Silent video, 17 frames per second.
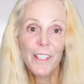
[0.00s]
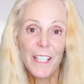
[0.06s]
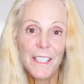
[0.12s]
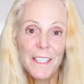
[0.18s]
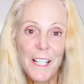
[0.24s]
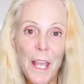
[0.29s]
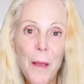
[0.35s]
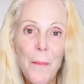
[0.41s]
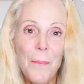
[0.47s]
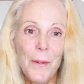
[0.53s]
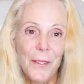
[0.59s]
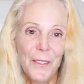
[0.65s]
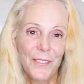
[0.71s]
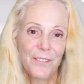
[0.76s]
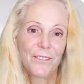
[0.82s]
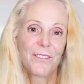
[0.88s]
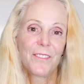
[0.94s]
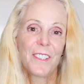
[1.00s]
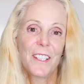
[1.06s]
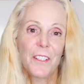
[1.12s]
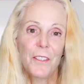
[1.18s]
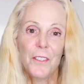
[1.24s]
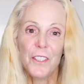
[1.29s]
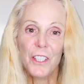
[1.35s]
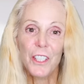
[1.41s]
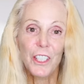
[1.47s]
an example.
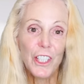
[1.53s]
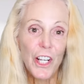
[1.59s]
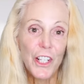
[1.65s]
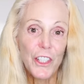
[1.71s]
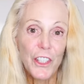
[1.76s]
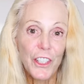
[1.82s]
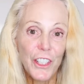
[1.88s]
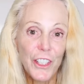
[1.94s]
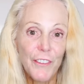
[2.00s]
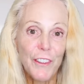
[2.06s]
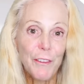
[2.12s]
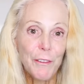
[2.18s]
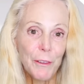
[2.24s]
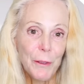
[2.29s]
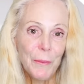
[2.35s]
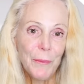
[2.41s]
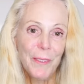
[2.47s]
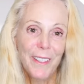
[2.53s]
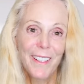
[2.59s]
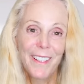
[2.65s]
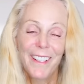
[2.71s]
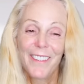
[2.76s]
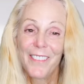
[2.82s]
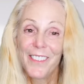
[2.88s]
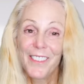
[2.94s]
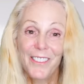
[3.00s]
Here's a cluttered living room.
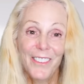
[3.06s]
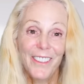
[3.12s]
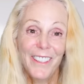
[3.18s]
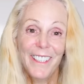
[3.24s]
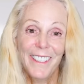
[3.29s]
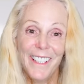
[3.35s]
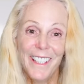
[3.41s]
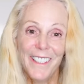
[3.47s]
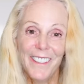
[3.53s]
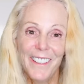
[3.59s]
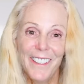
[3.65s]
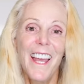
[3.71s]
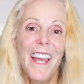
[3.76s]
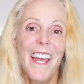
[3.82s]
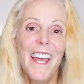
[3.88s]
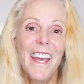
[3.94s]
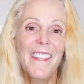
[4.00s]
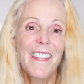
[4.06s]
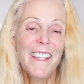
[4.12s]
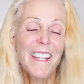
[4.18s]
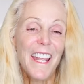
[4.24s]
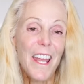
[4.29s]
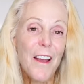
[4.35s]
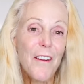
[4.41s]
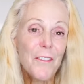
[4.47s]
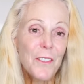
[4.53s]
It was really cluttered. And then
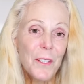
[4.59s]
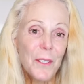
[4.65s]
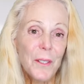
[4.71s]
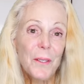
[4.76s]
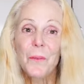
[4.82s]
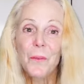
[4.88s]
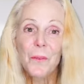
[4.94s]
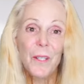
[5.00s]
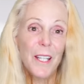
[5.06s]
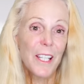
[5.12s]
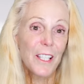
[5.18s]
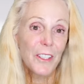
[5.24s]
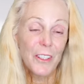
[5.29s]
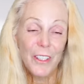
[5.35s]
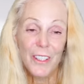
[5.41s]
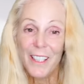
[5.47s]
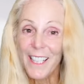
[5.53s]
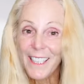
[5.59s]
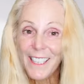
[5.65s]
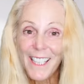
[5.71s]
after, it looked like